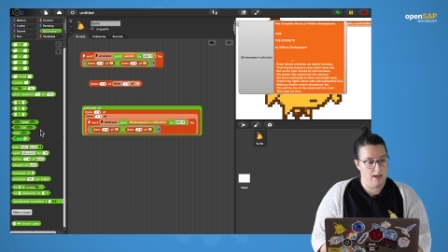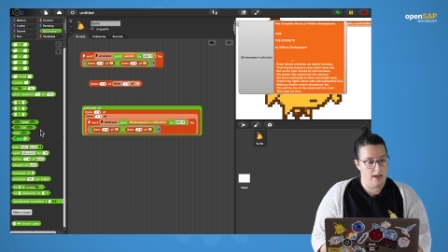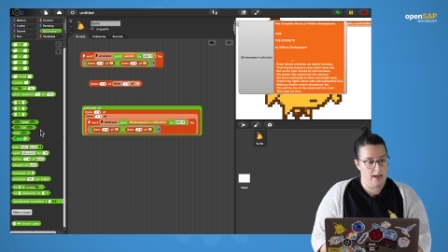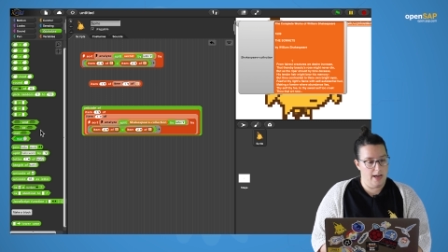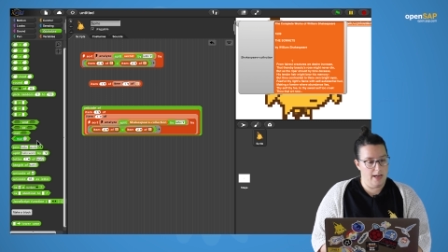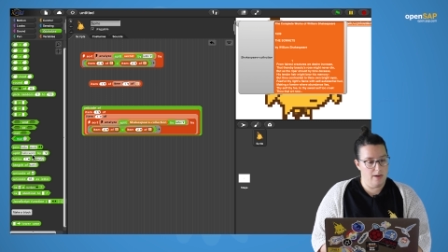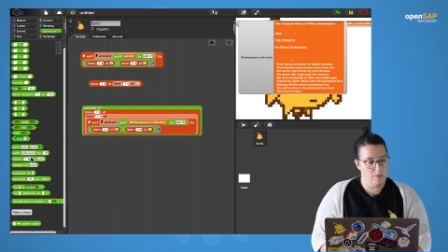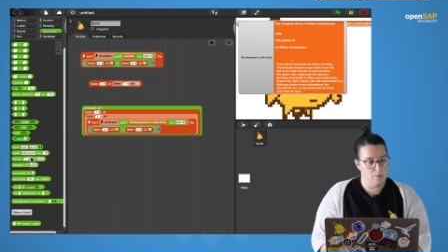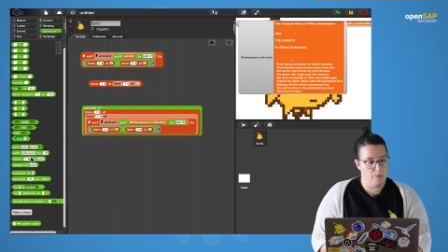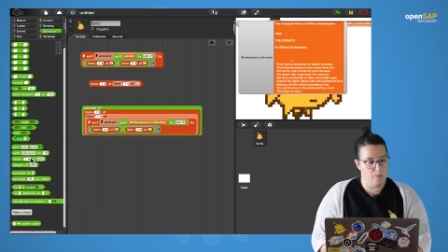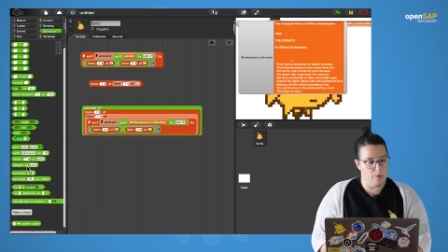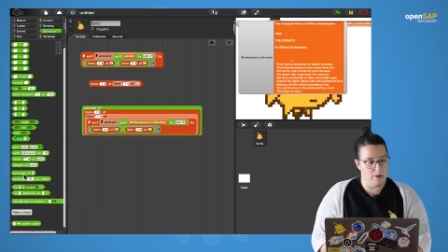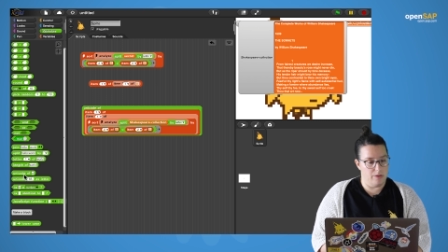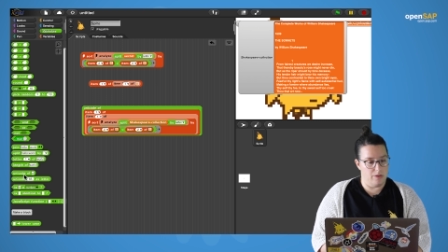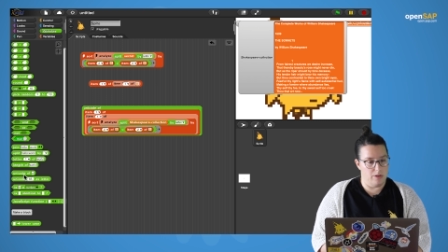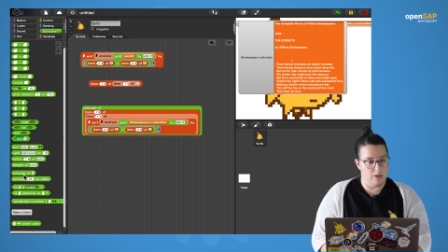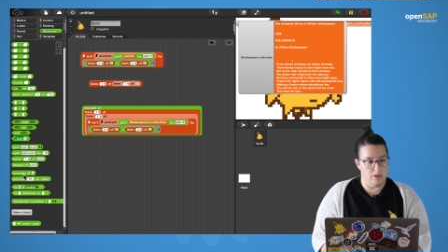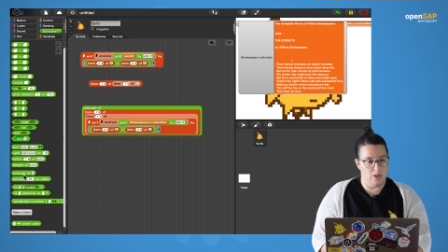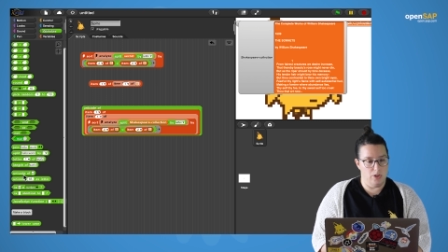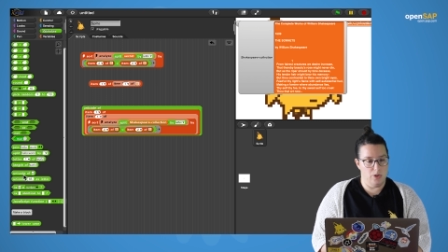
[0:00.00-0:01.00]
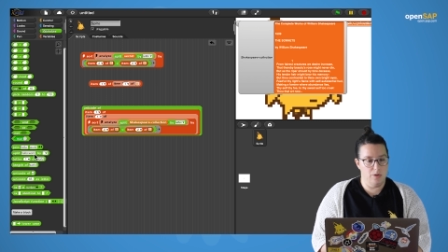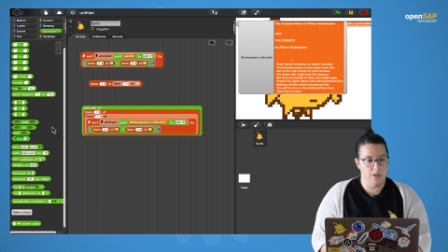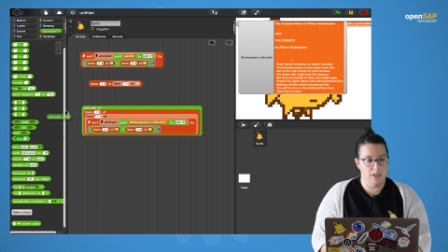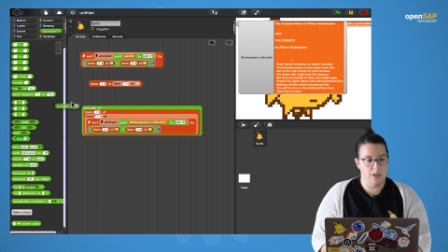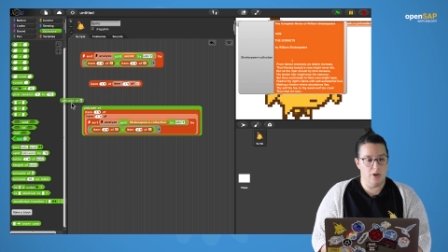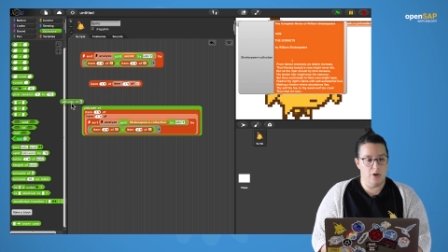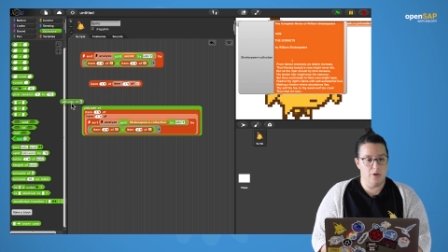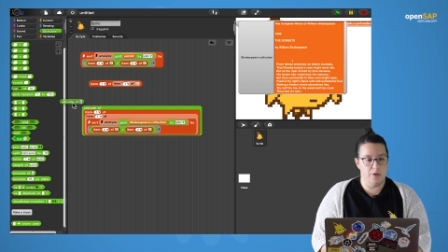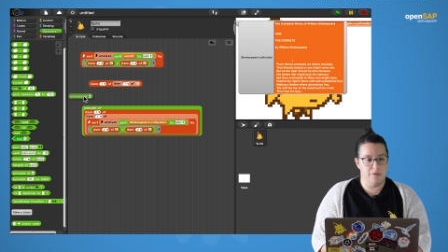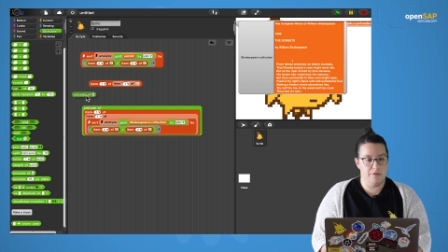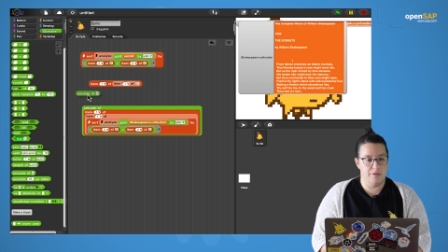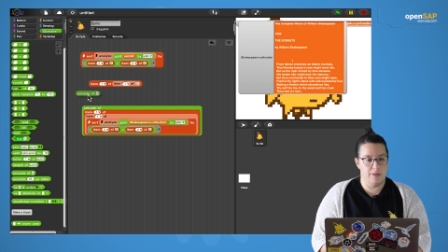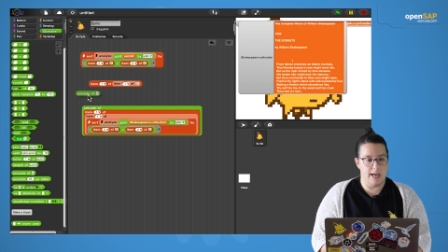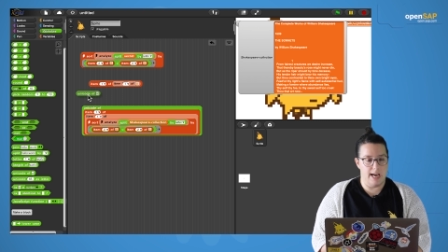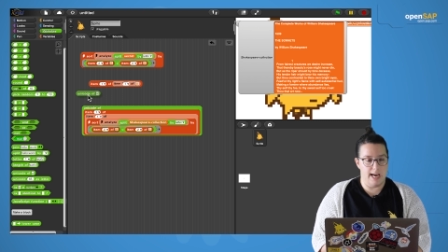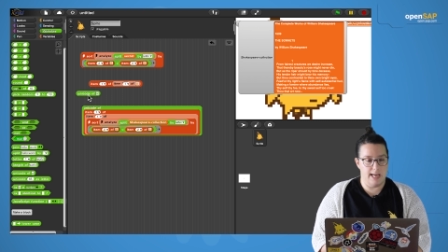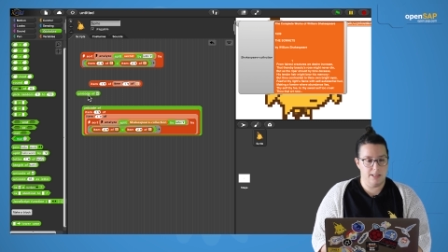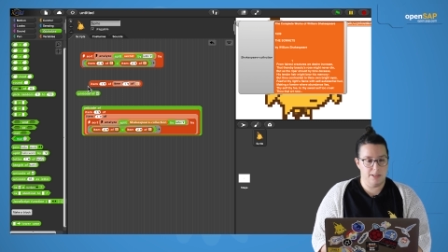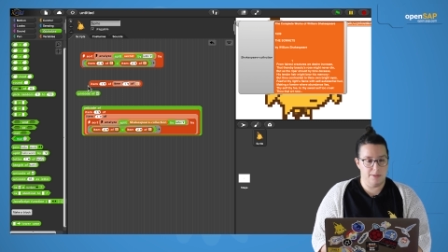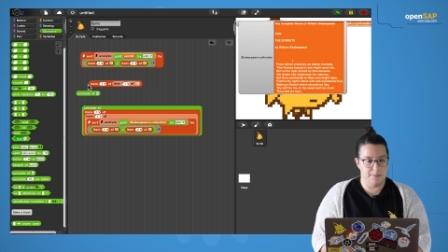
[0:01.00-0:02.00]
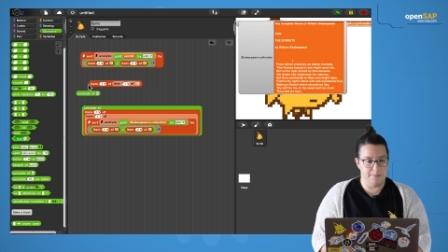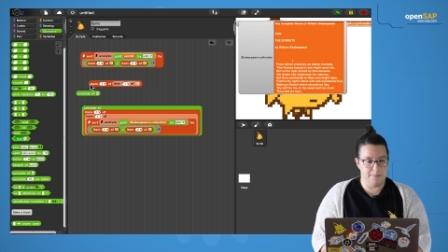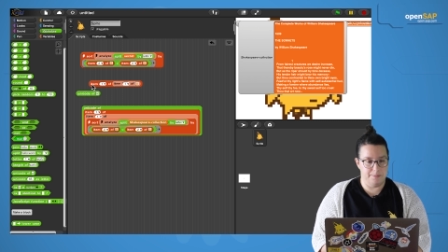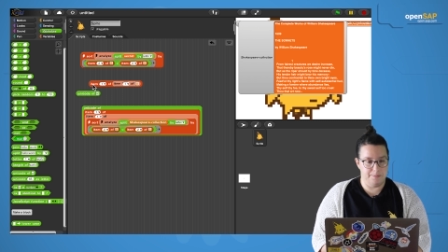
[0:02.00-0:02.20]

and we want the Unicode of that.